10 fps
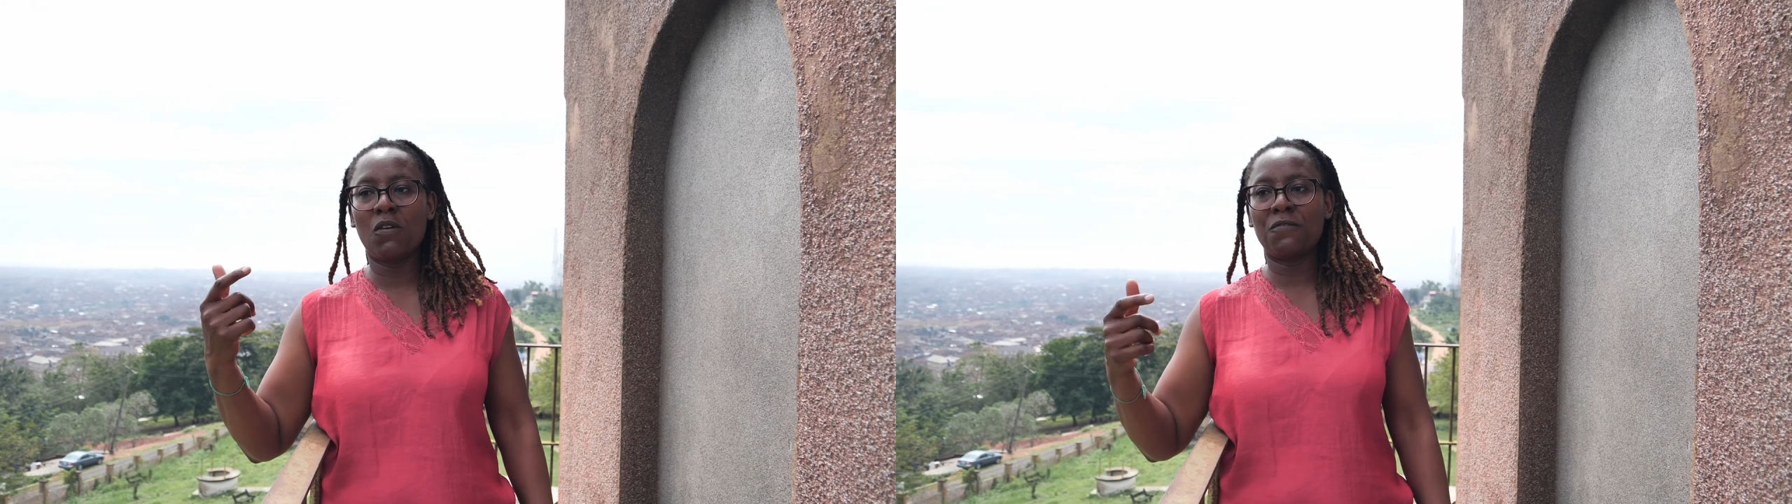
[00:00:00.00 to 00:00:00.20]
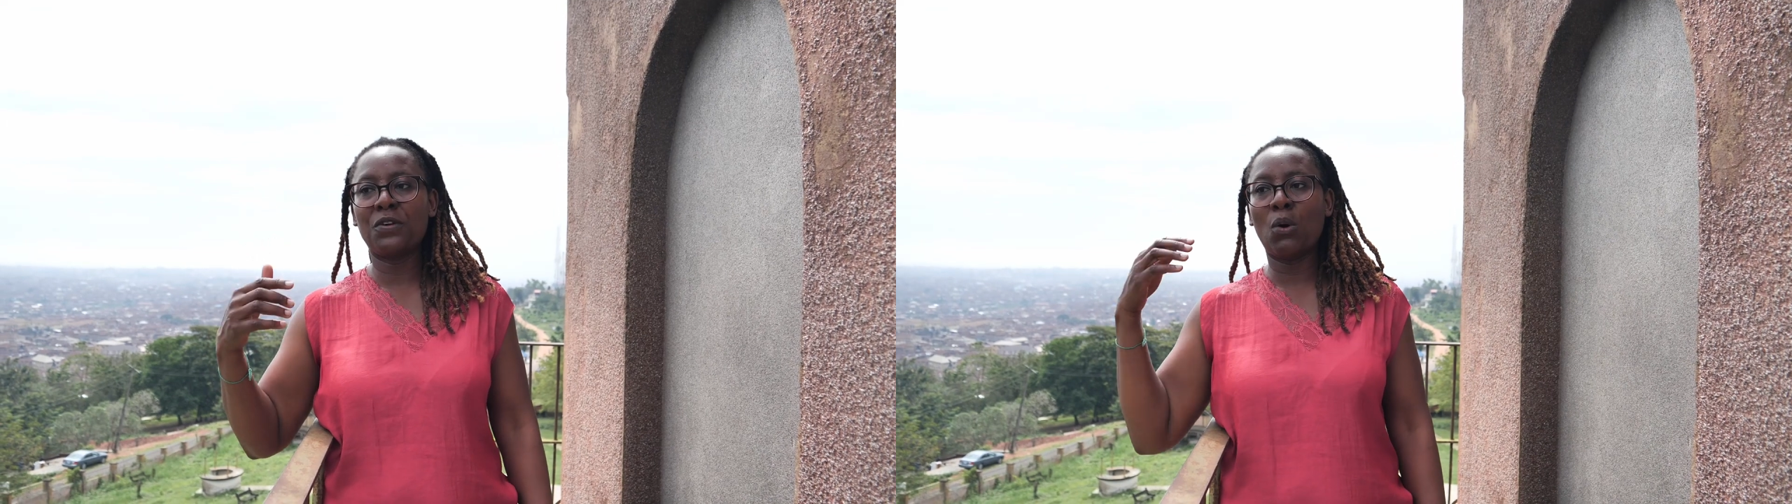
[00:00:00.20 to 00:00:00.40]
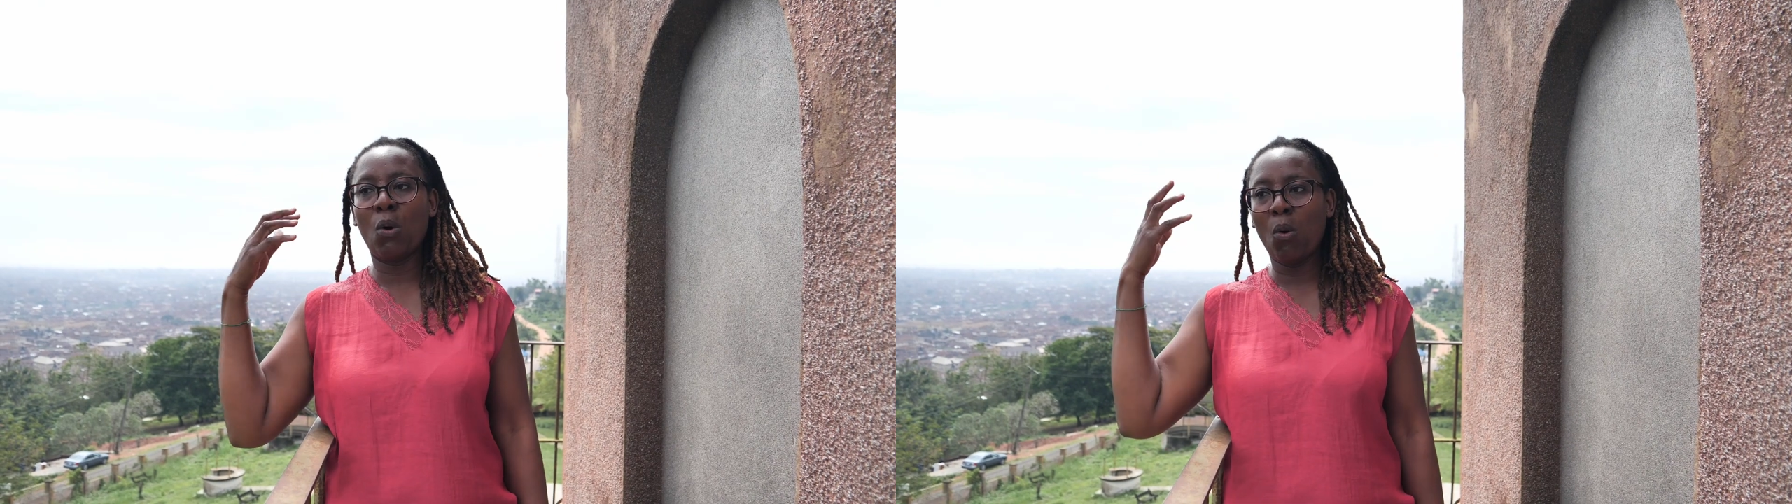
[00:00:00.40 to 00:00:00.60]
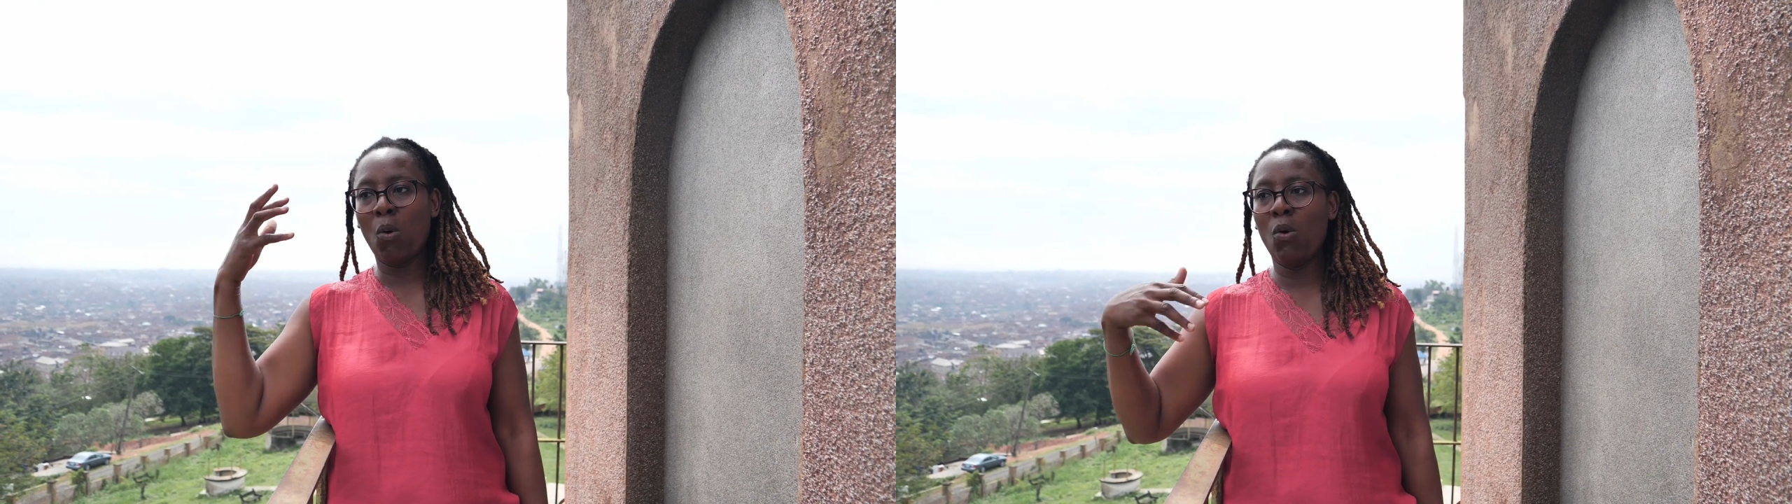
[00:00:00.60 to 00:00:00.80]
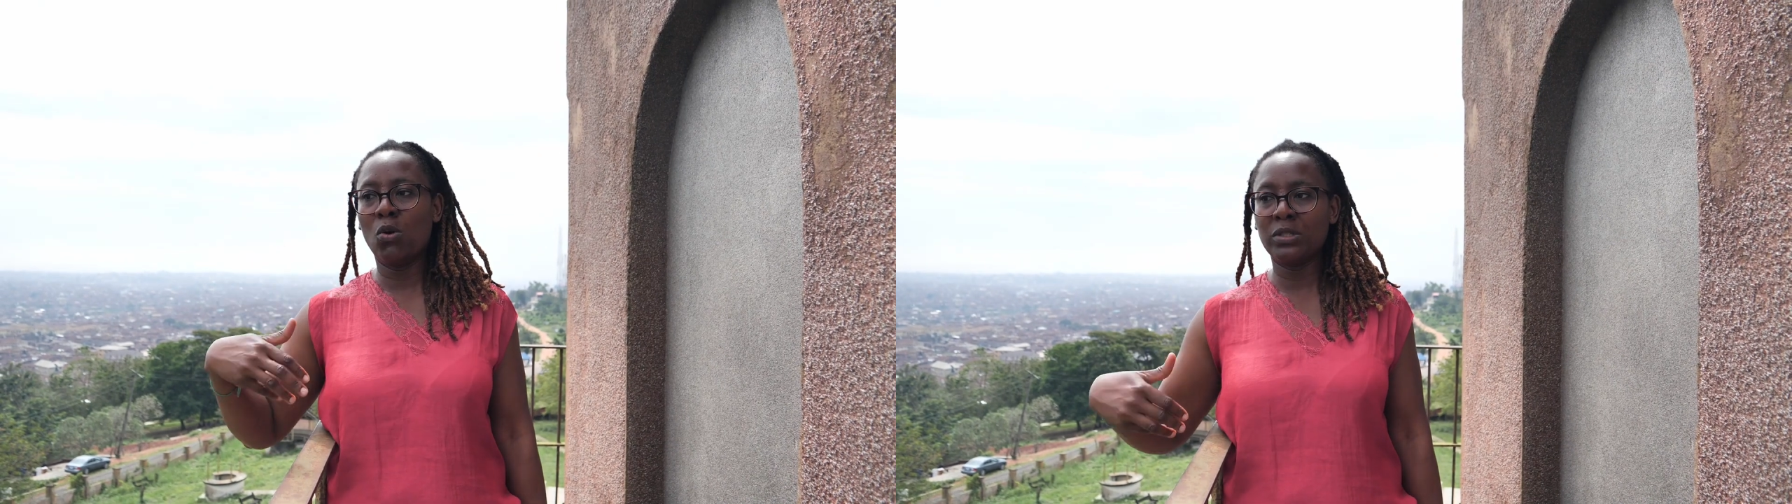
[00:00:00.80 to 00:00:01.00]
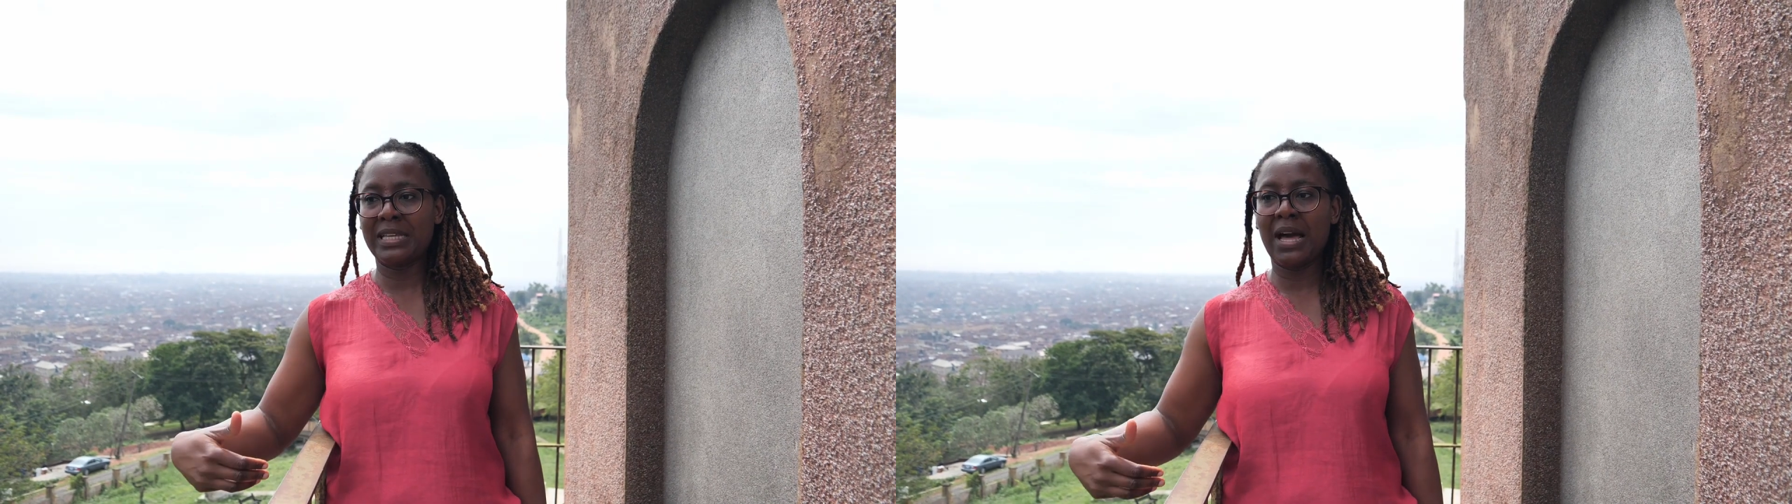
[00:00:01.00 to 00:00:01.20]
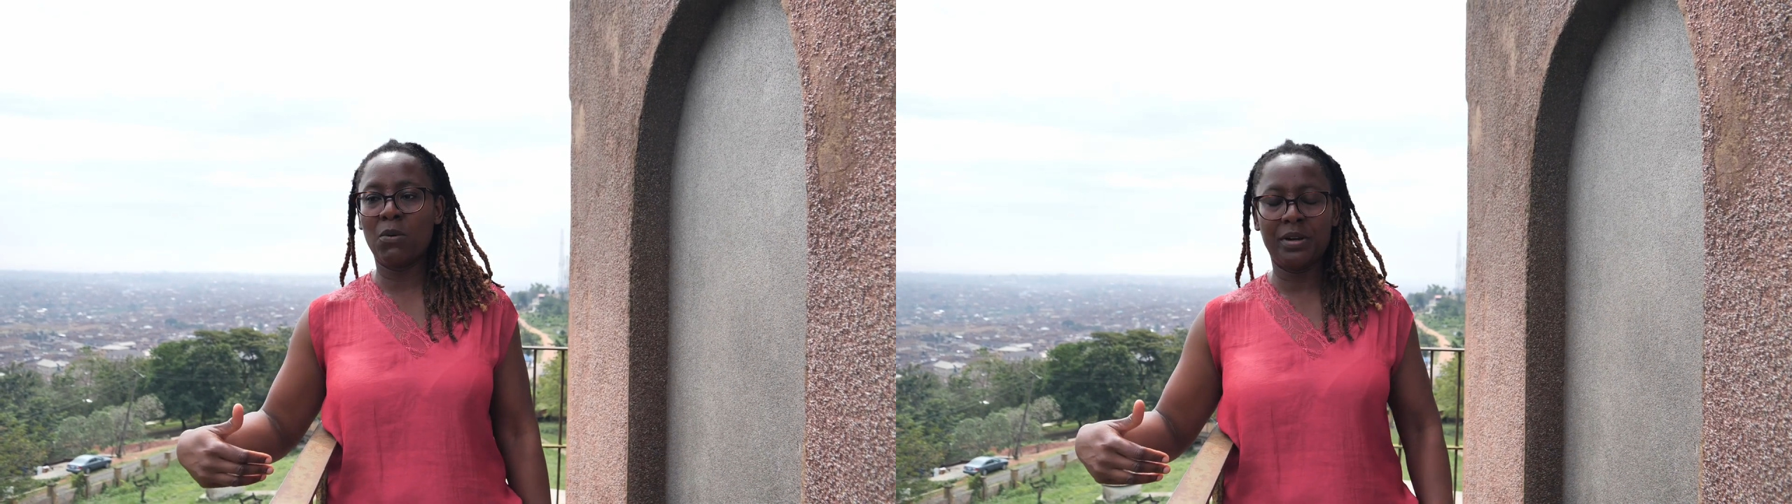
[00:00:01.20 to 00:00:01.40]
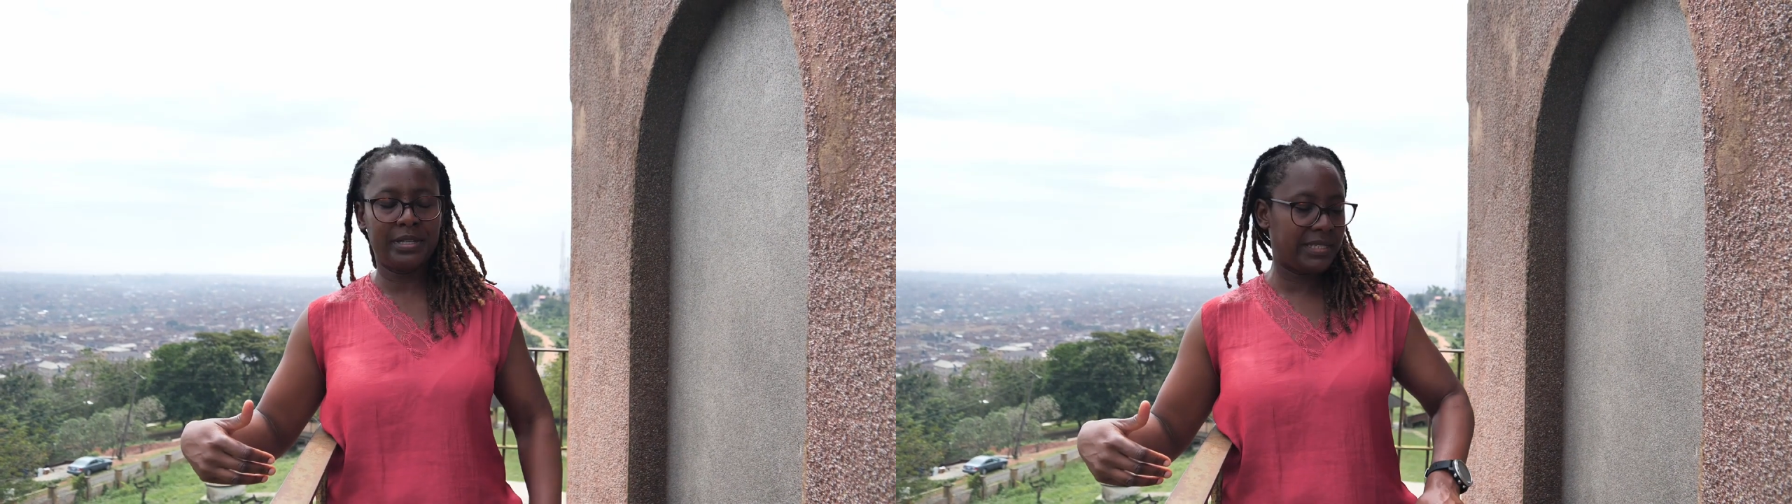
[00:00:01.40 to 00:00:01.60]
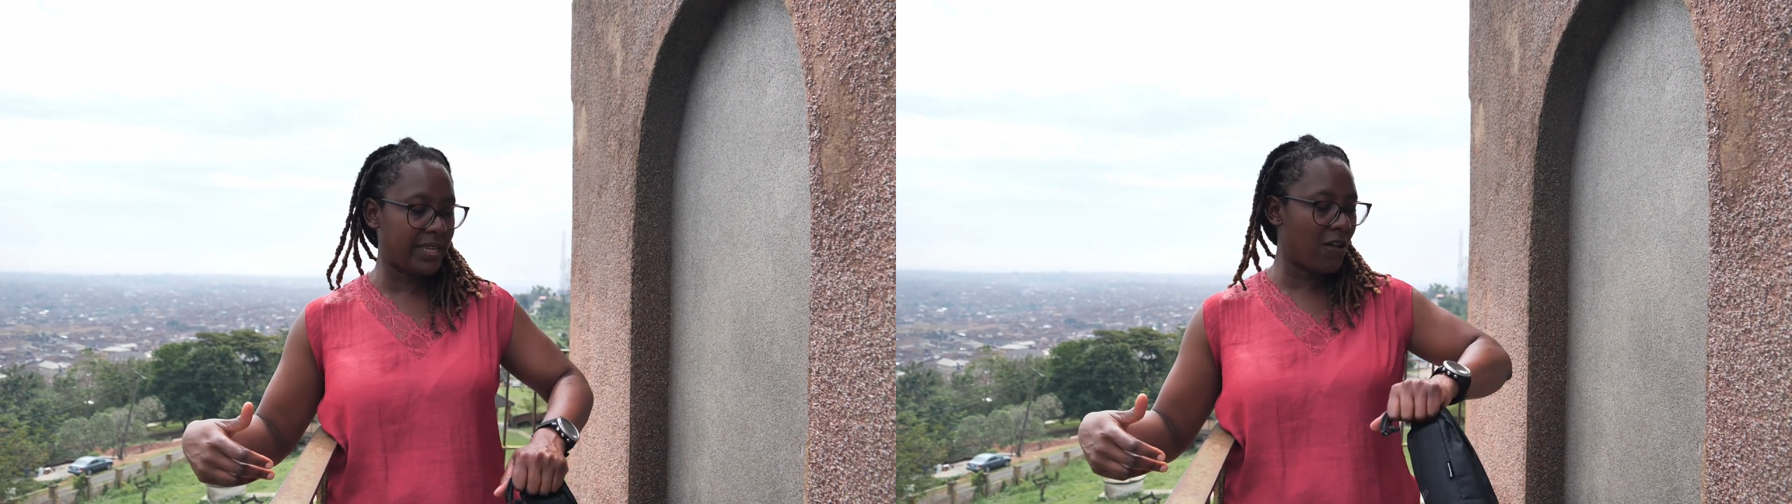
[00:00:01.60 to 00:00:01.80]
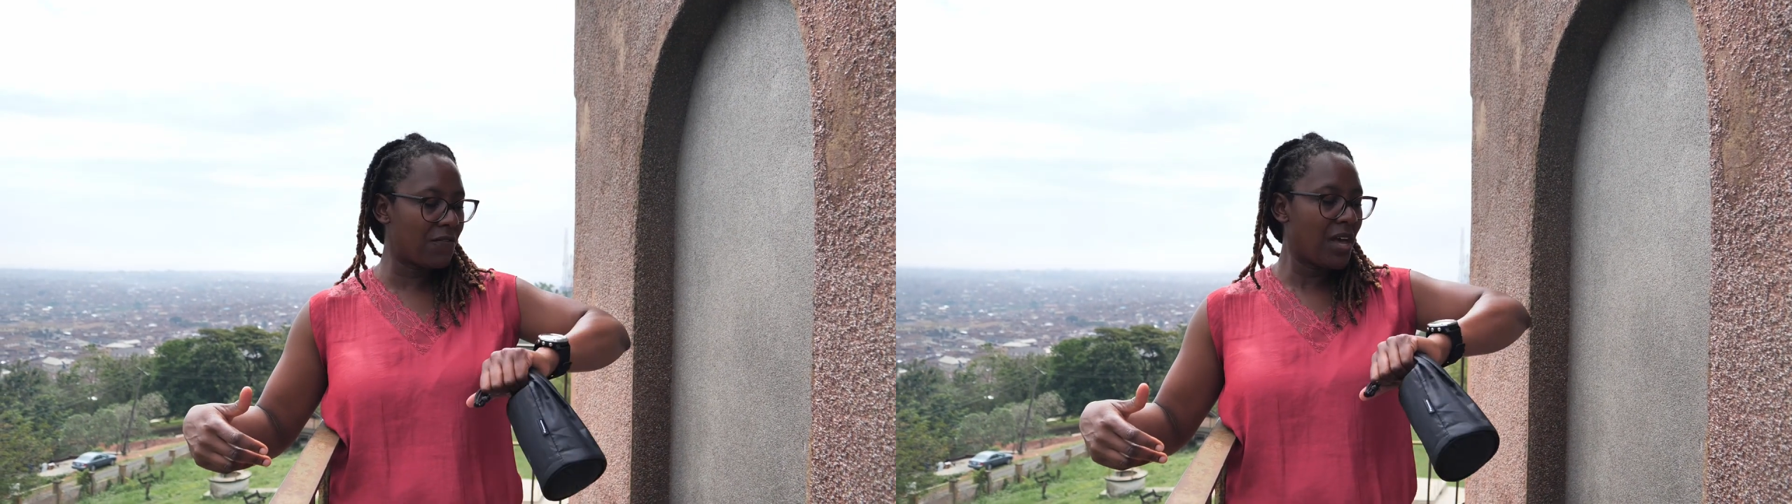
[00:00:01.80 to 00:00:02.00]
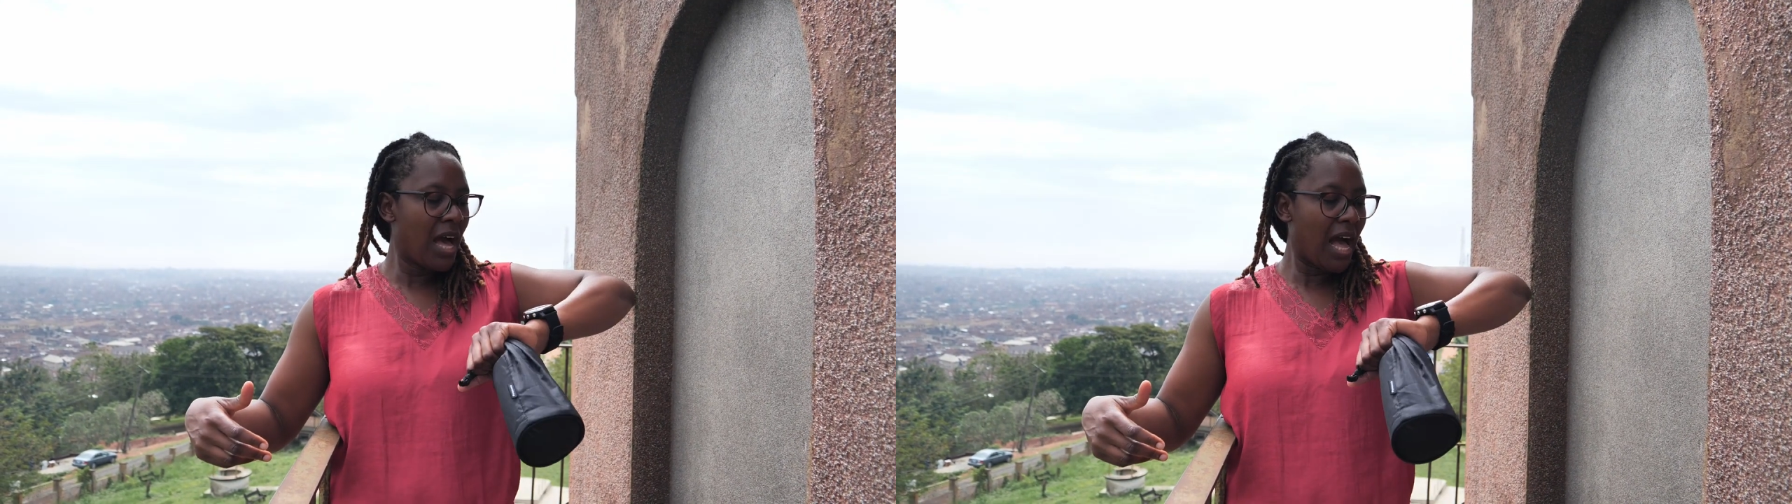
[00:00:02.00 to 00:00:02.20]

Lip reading: of the whole tower itself.